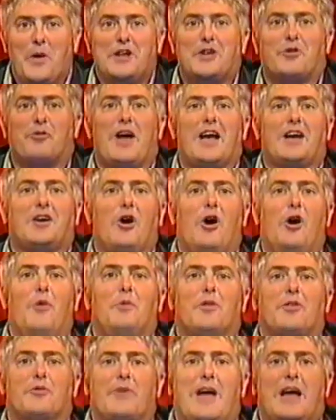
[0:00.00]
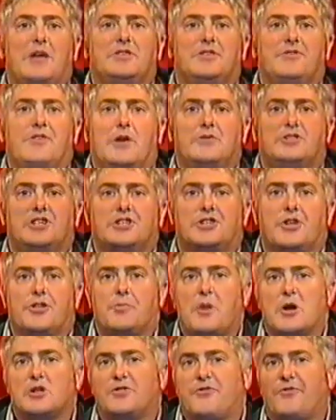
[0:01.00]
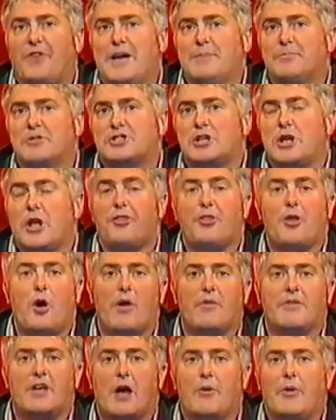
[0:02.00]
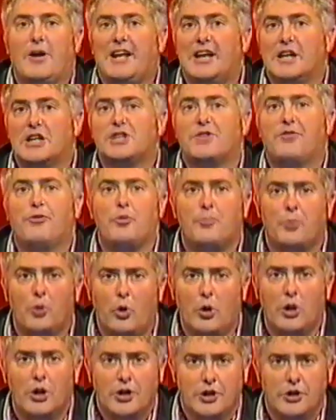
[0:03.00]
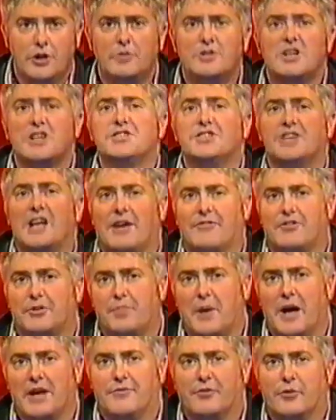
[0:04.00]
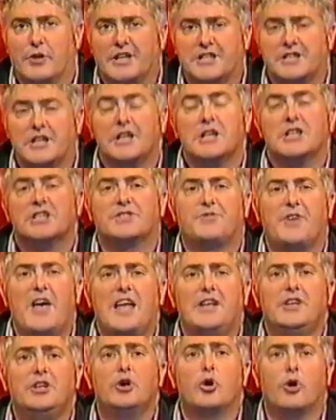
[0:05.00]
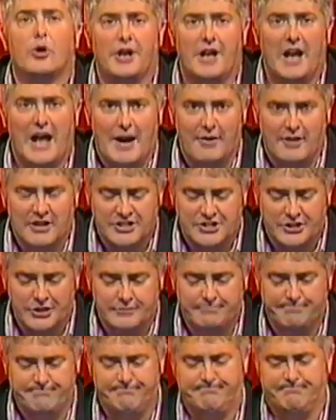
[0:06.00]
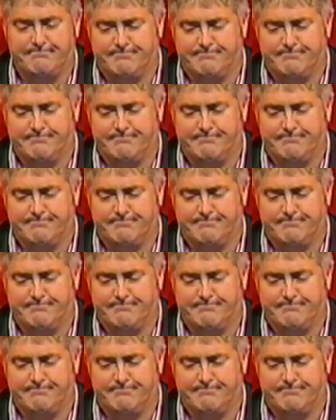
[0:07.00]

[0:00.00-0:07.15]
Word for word: We crack on with a round devoted to the most famous Lothario in English football who doesn't have to pay for it. Sven-Göran Eriksson.